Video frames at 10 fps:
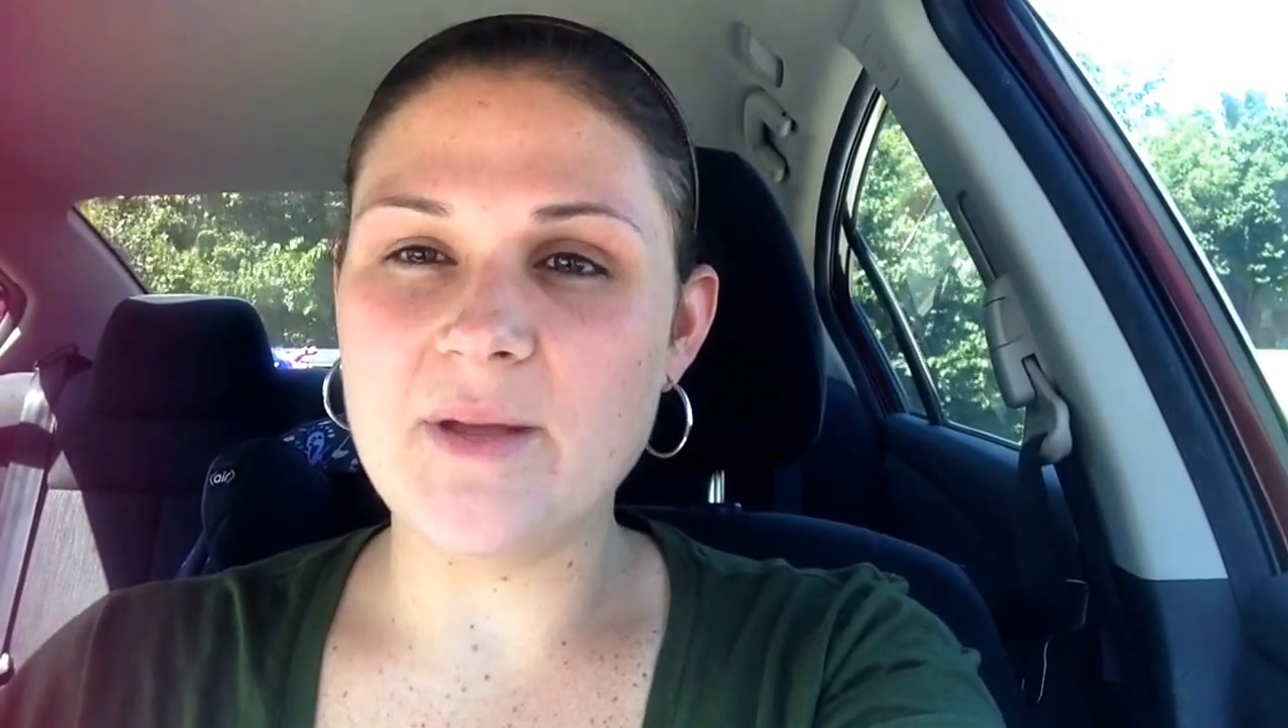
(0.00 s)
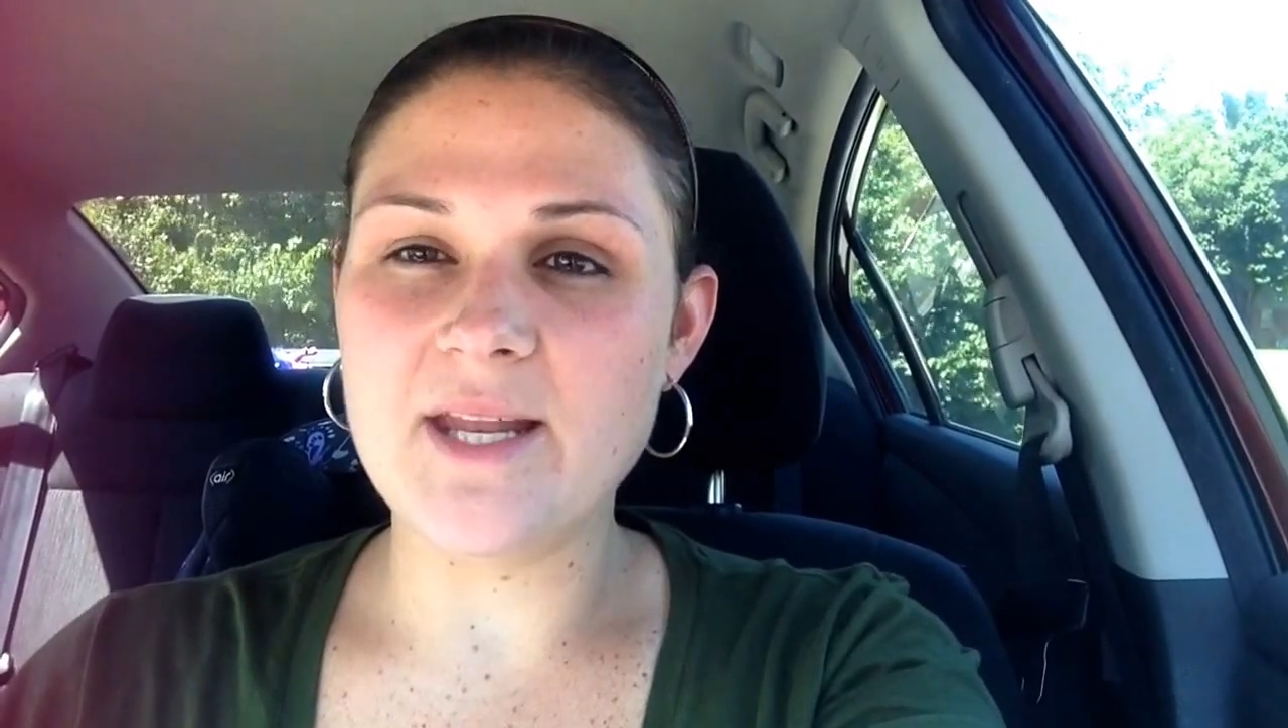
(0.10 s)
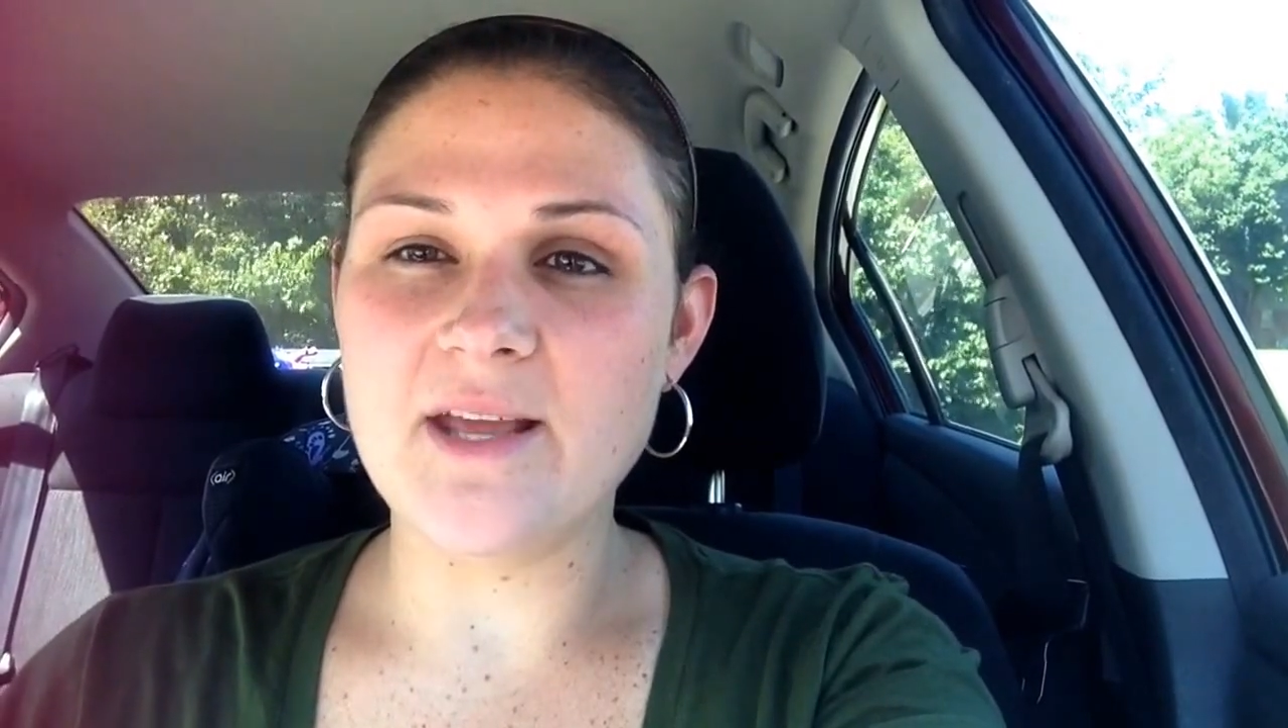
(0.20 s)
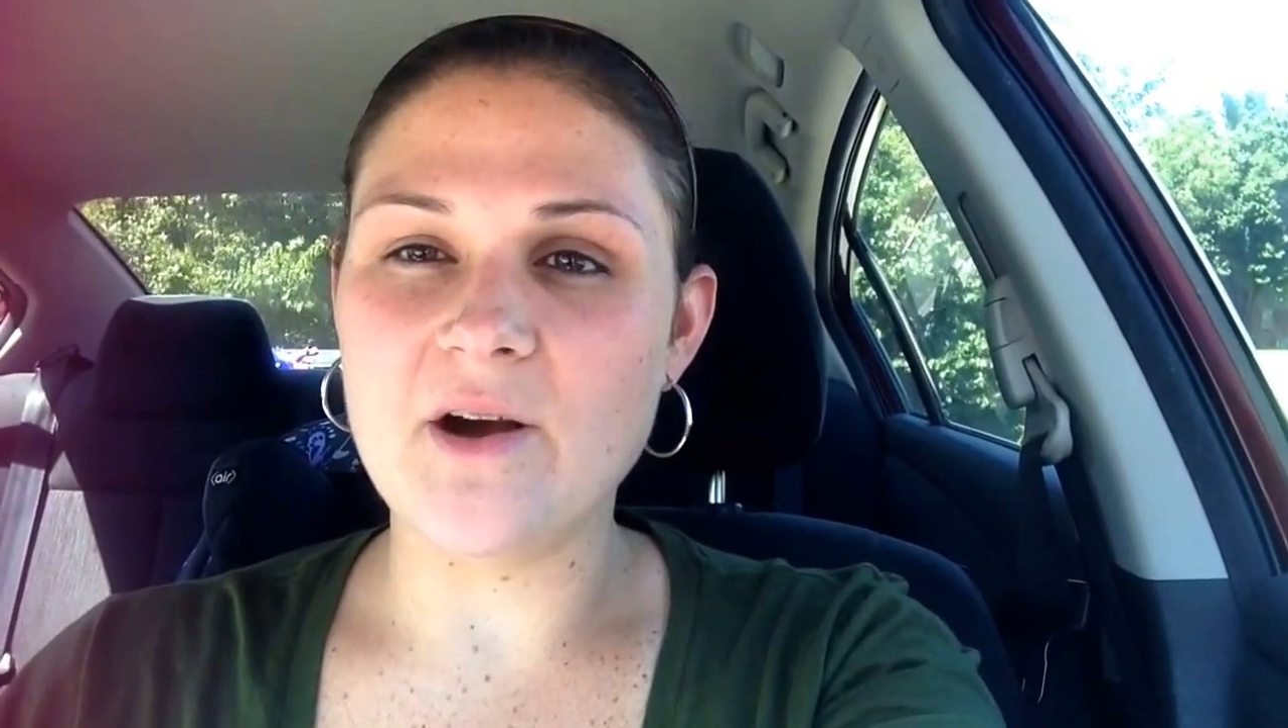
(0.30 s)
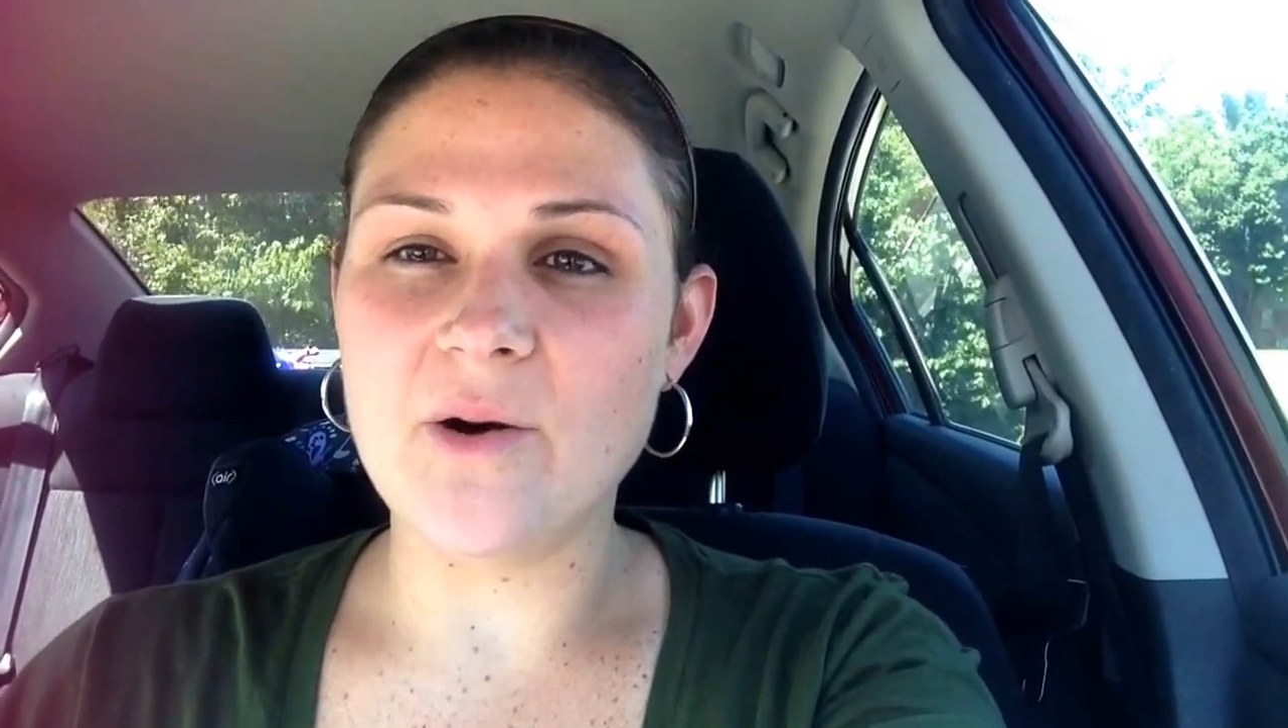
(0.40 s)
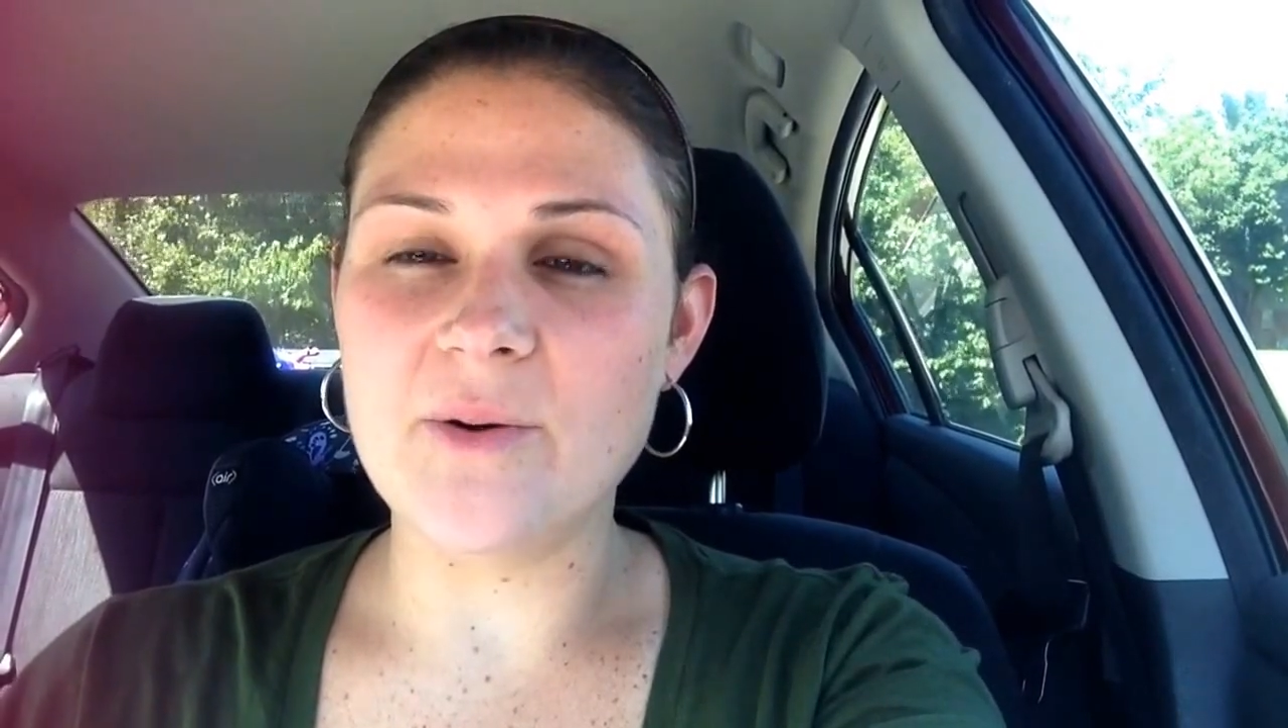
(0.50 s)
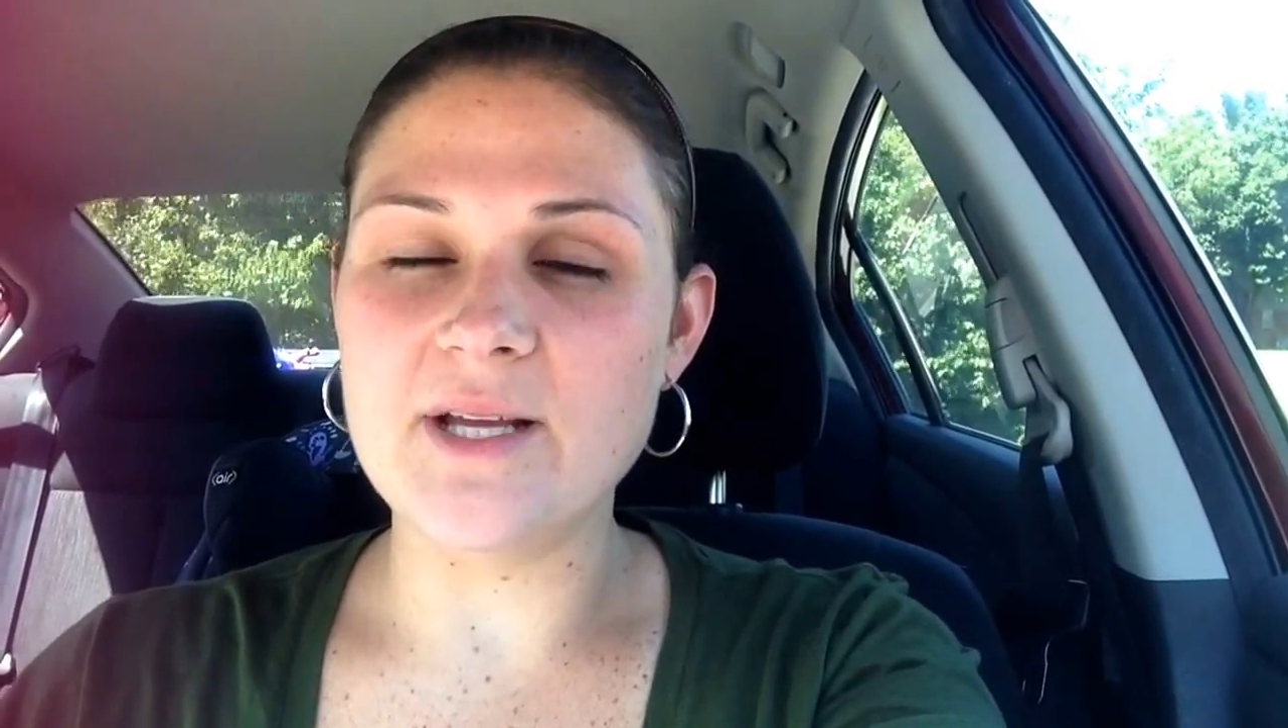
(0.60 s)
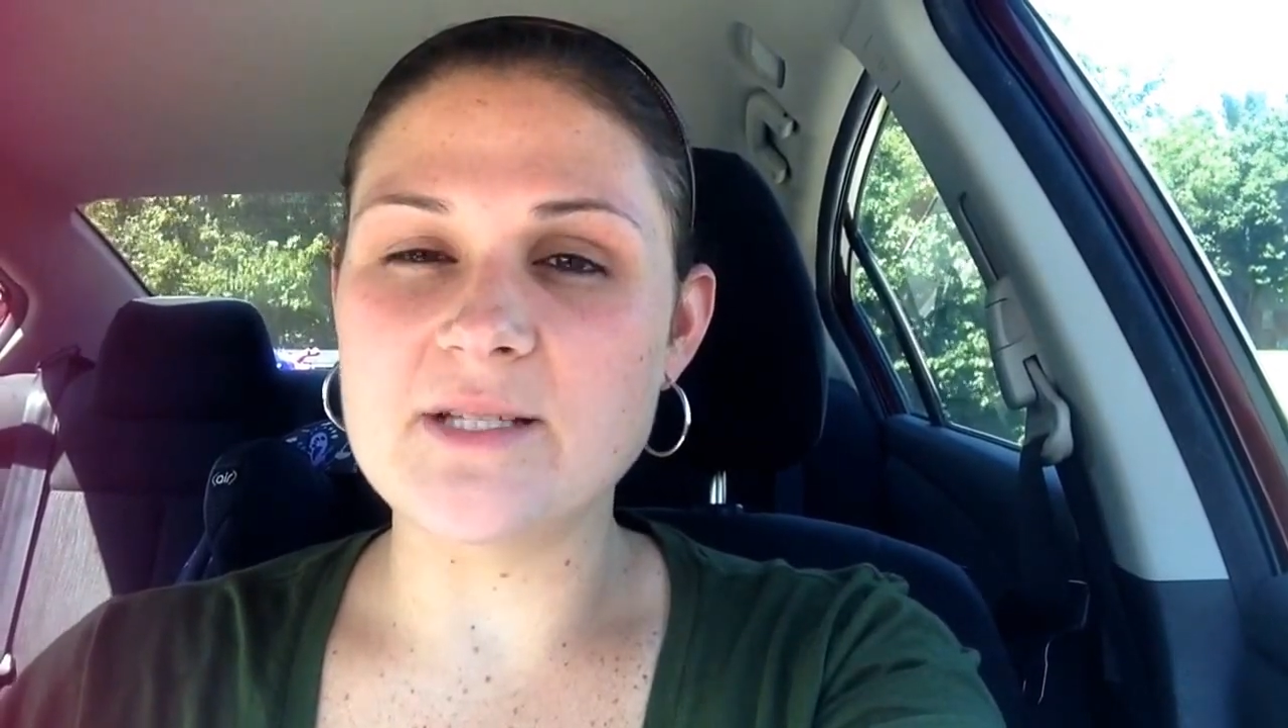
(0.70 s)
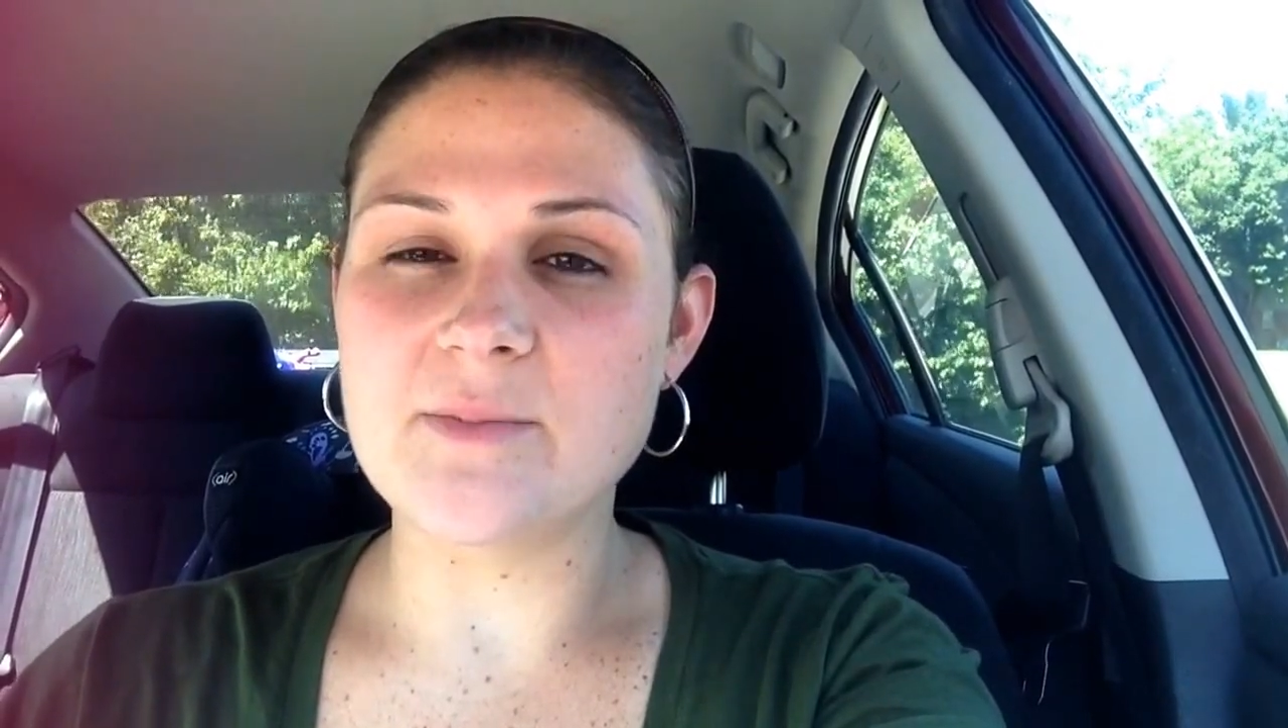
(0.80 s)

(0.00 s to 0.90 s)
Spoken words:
and he always